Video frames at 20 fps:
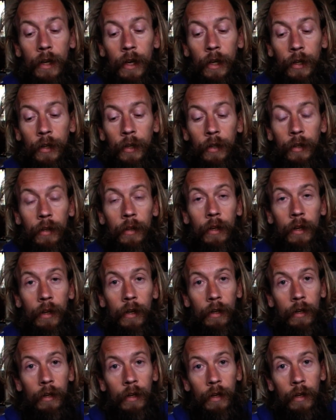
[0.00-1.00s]
and I
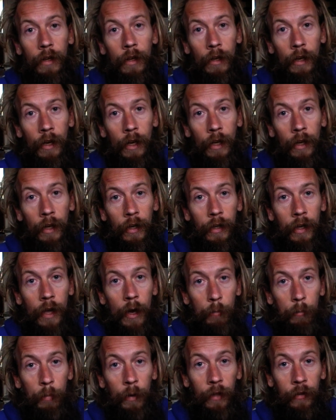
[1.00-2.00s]
and I
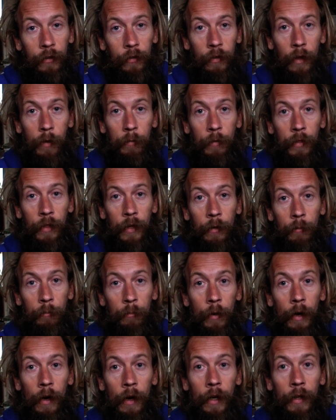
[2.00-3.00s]
accomplish something
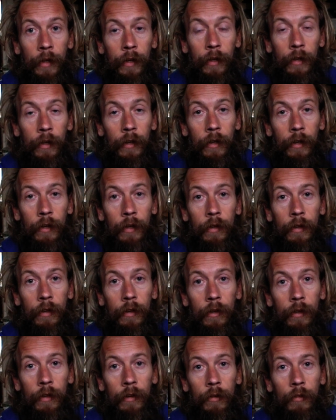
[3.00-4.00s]
by
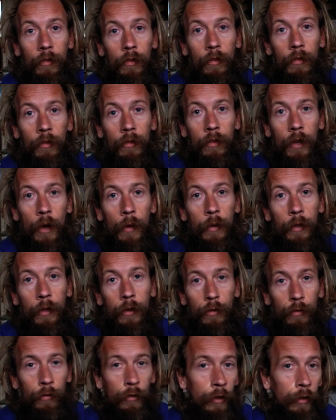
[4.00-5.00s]
going
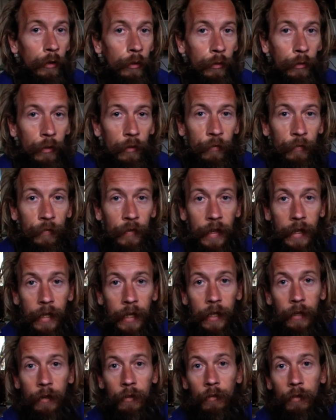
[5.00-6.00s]
through the
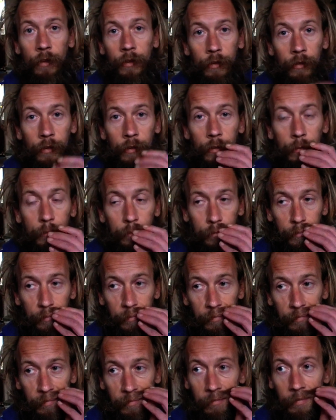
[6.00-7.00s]
fear and
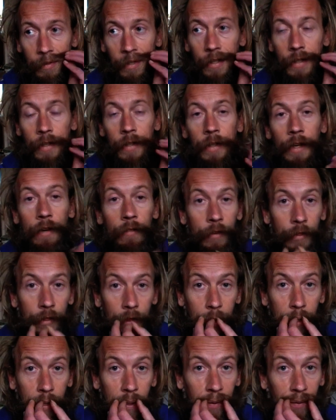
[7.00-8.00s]
and
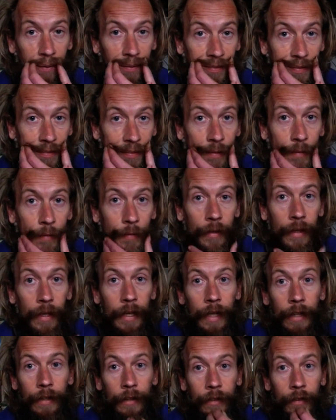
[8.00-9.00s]
everything else
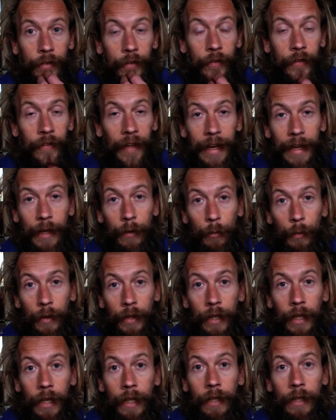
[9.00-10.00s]
and staying
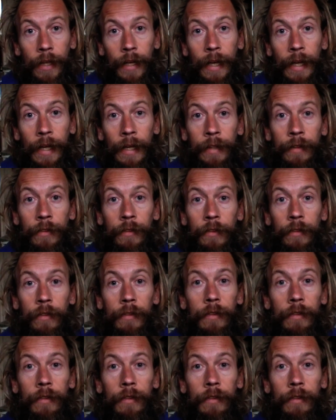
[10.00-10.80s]
with it and